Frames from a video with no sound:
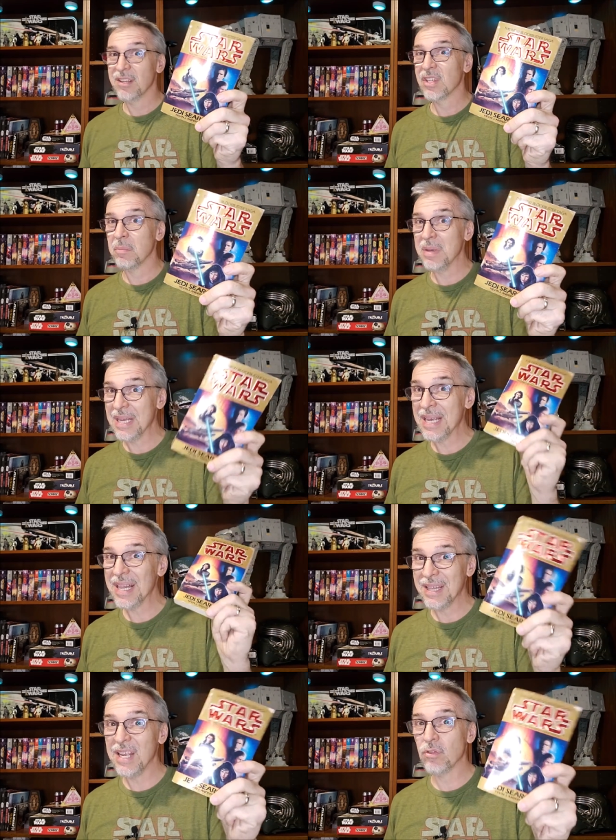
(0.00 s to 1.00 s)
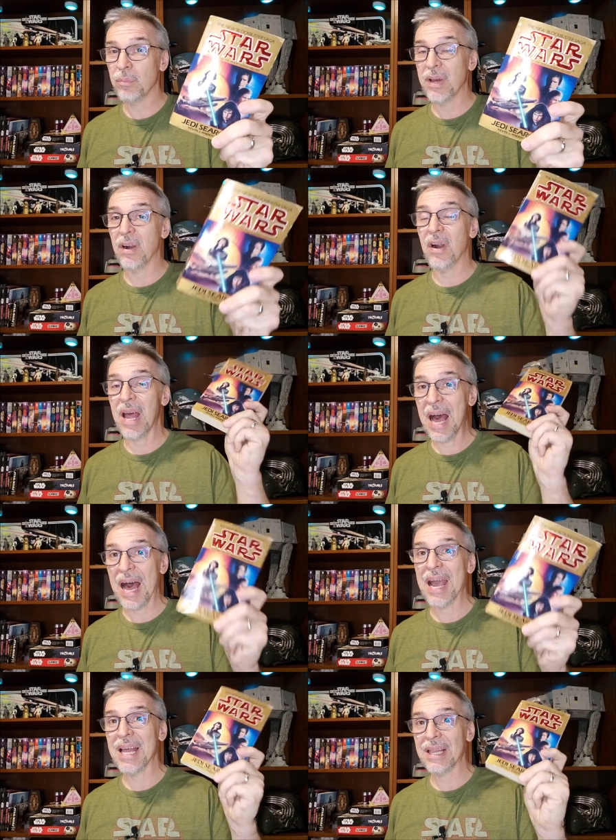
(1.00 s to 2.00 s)
to me, these were better.
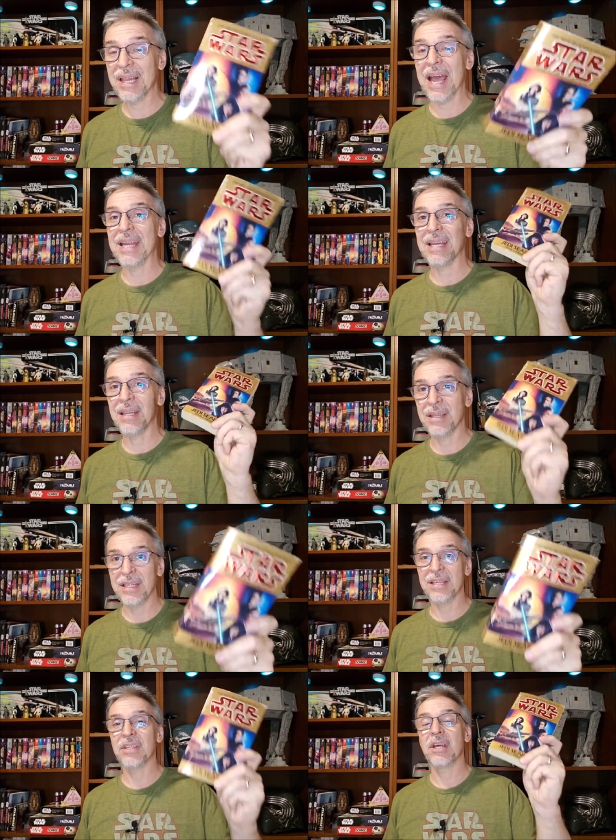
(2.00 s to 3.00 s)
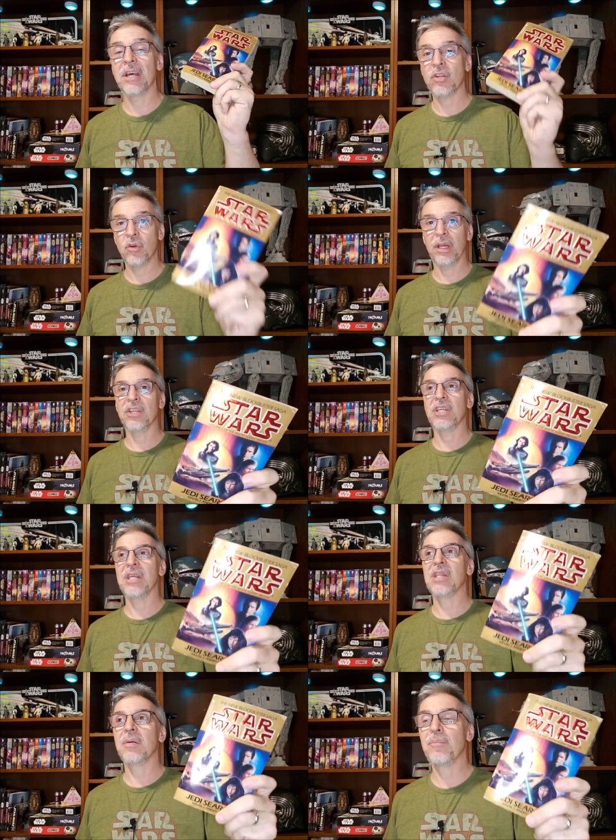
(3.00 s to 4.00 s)
I liked this trilogy the